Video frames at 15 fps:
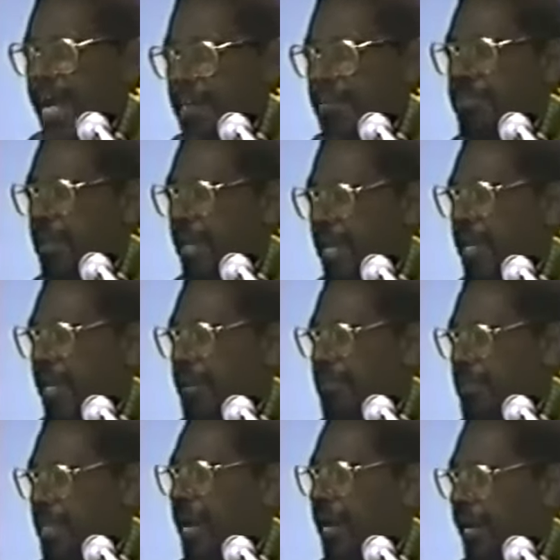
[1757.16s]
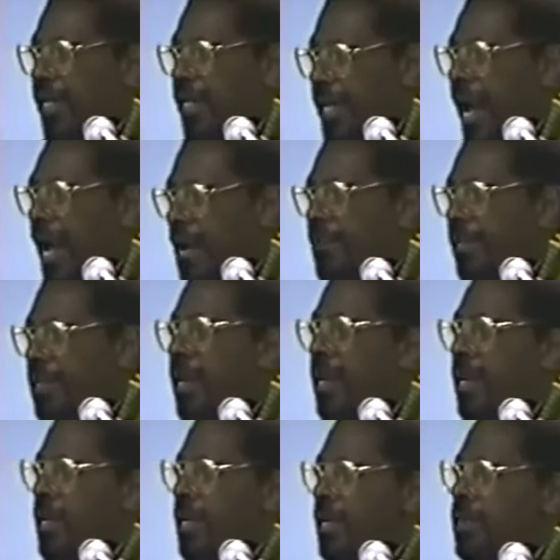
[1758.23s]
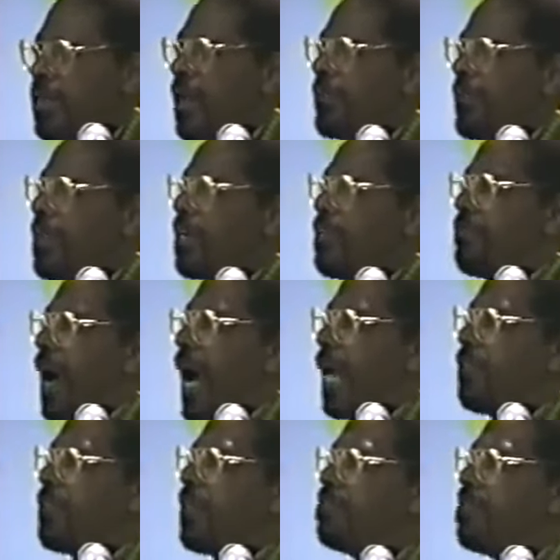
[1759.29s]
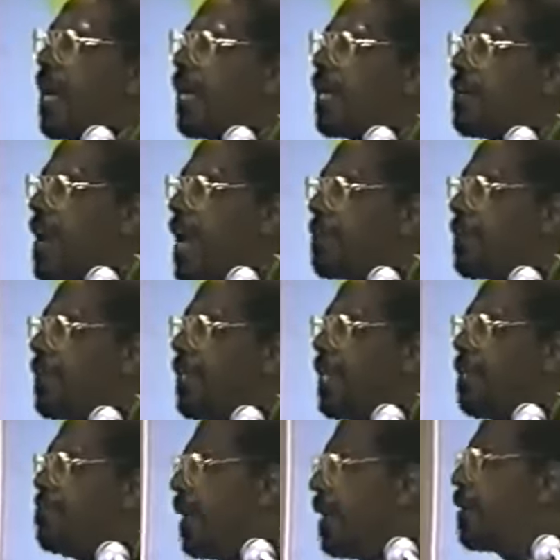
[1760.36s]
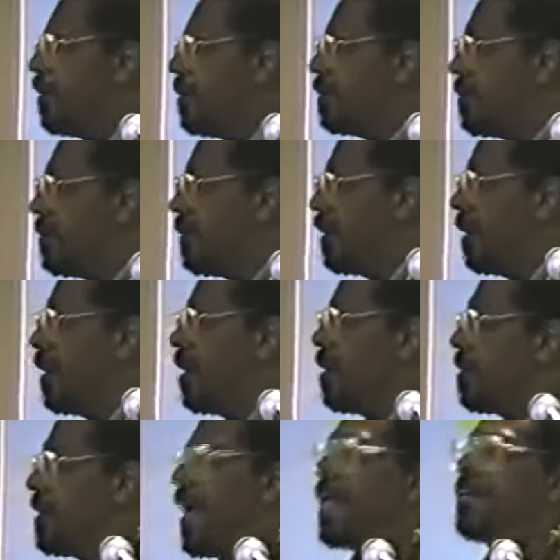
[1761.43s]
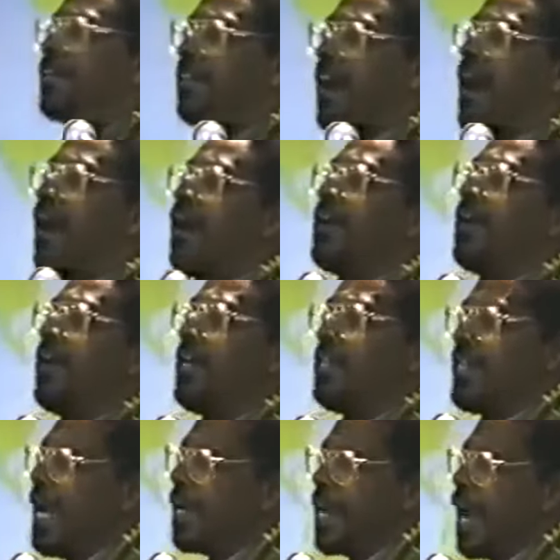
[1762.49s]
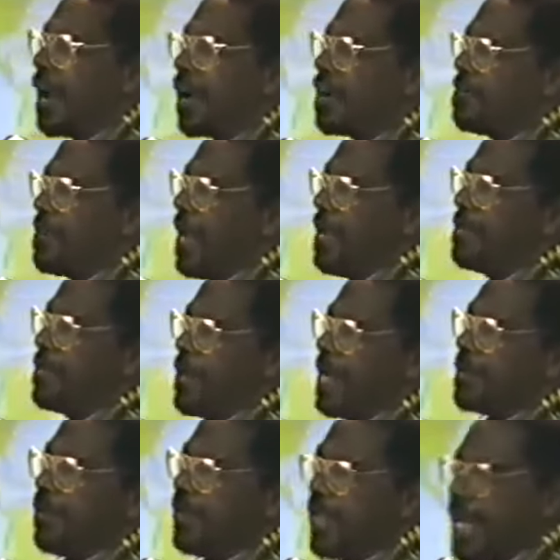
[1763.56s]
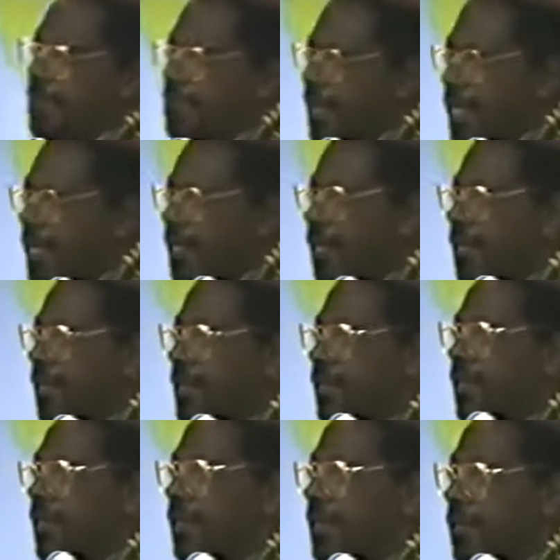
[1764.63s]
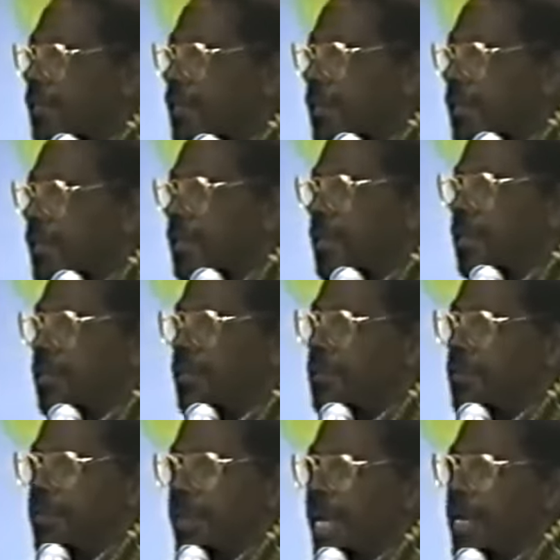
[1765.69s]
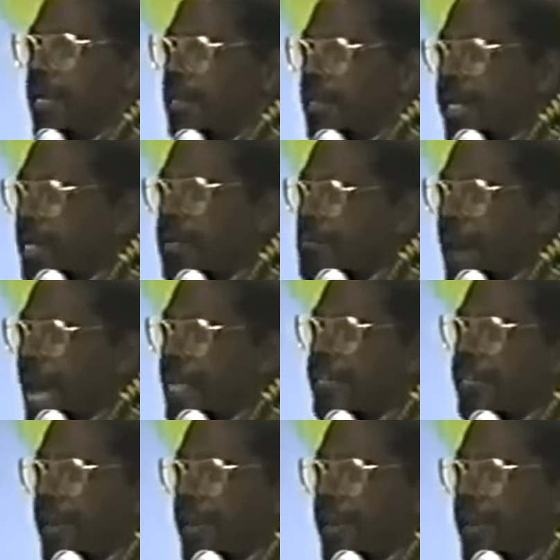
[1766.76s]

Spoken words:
kind of junk and garbage. You know, if you can follow a mugger after they mug you, chances are they're not going to pay rent with that money. Yeah, they're going to buy